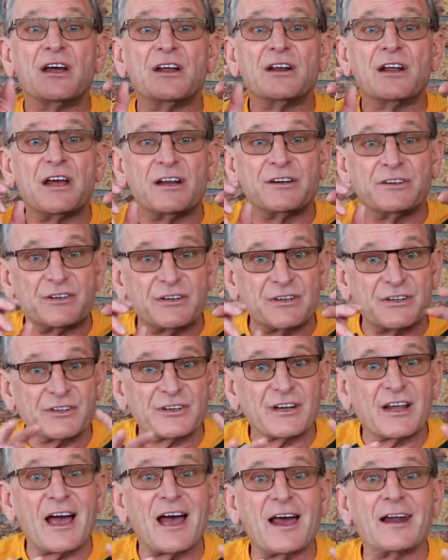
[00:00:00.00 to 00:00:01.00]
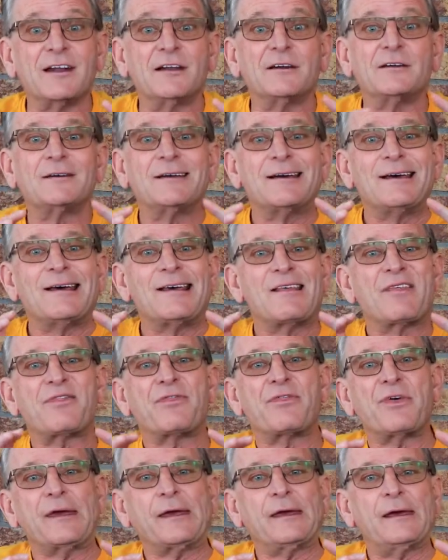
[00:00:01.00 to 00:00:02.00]
a discolored,
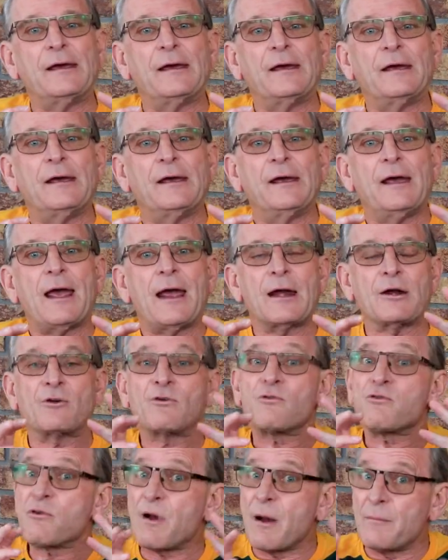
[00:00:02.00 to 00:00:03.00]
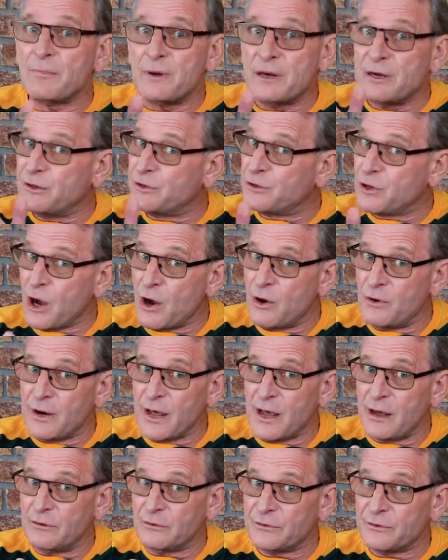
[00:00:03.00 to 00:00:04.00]
thick and crumbling
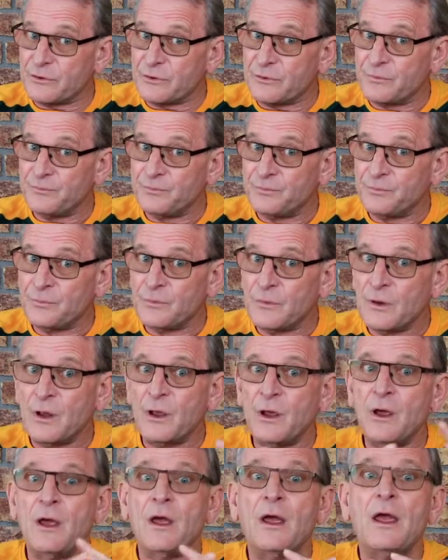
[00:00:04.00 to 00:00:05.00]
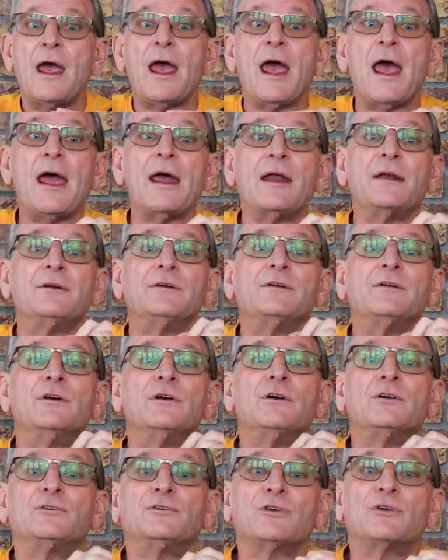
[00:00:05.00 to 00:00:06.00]
toenails, and
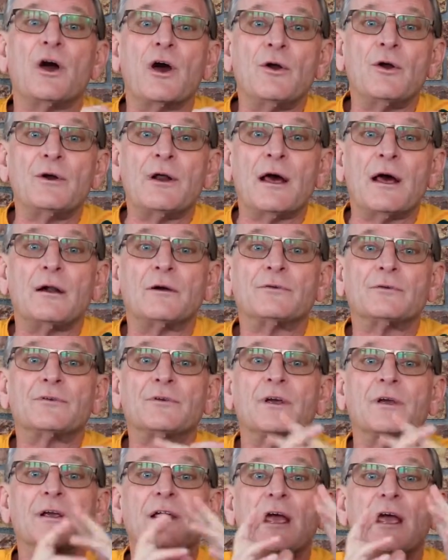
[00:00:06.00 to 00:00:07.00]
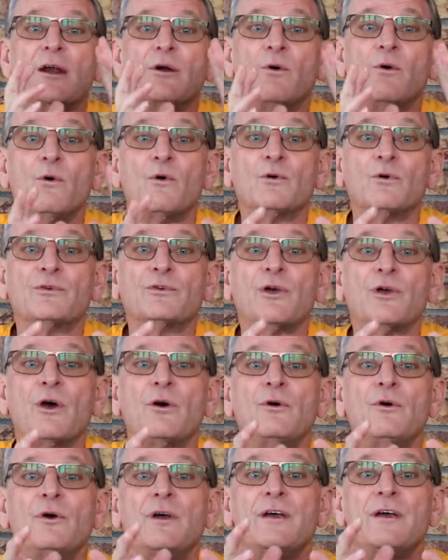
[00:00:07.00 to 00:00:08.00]
toenails can
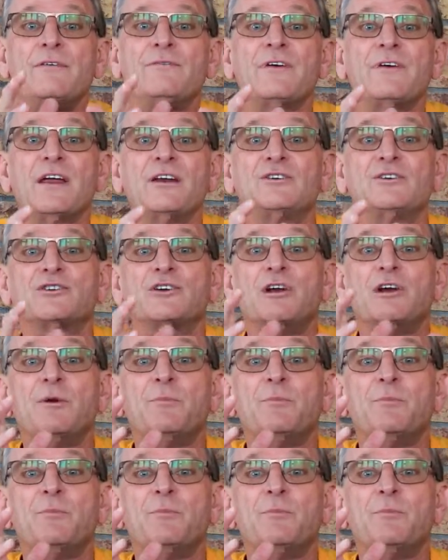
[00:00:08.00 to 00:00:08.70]
also eventually